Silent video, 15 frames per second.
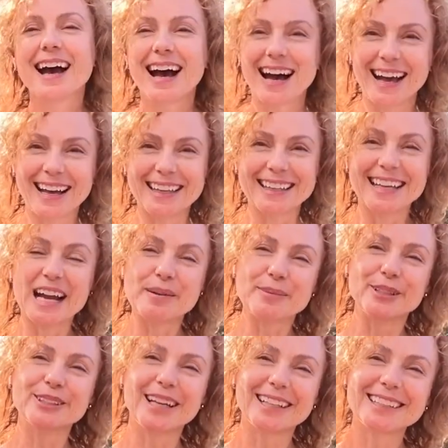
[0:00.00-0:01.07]
Hi, I'm
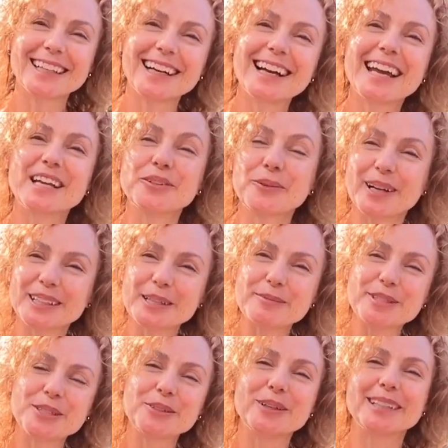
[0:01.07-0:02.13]
Yolanda, and welcome
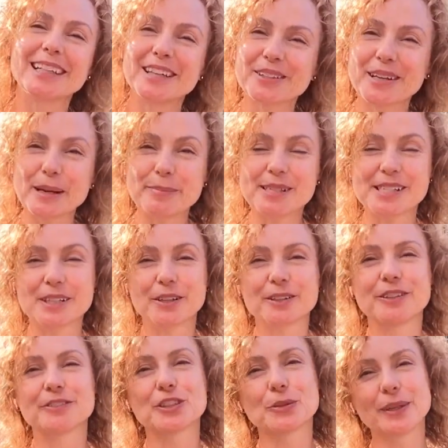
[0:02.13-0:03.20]
to another
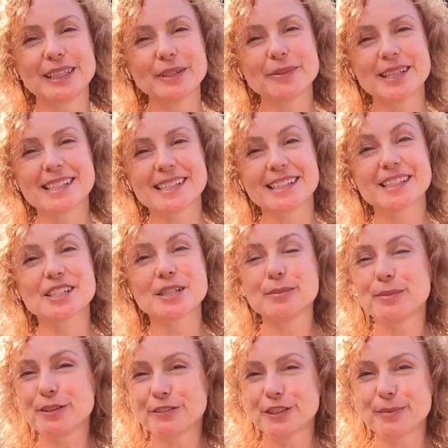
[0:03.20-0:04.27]
episode of 20 Reasons to
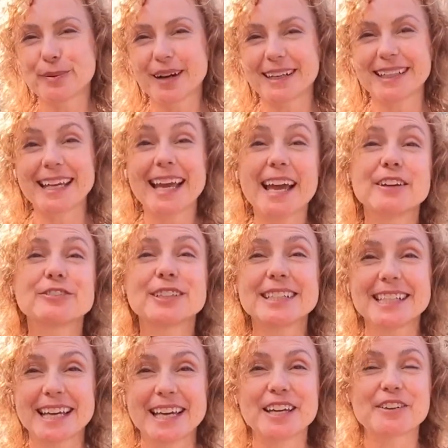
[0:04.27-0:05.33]
Move Your Body Every
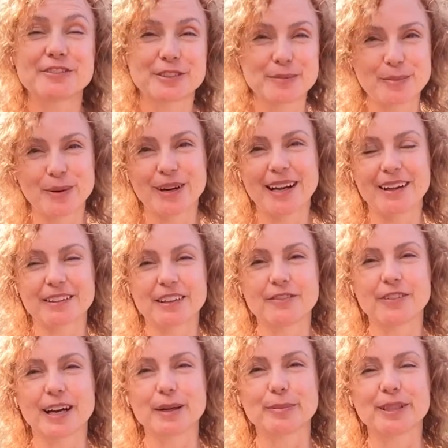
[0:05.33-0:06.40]
Day for More Health and
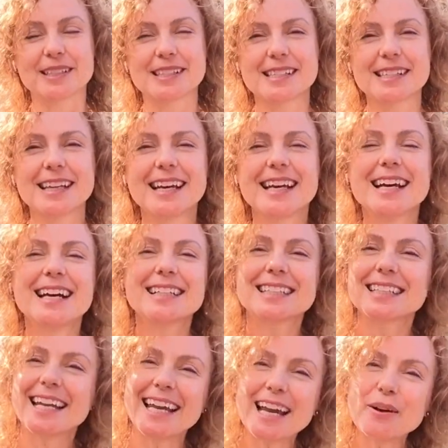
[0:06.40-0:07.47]
Vibrance.
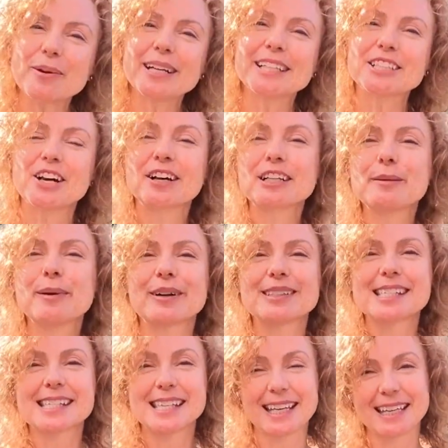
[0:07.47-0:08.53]
Today, I want to talk about
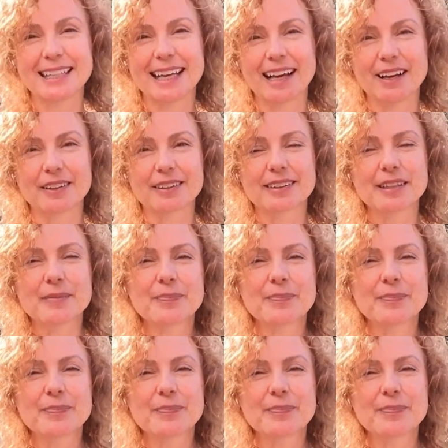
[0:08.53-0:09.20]
skin health.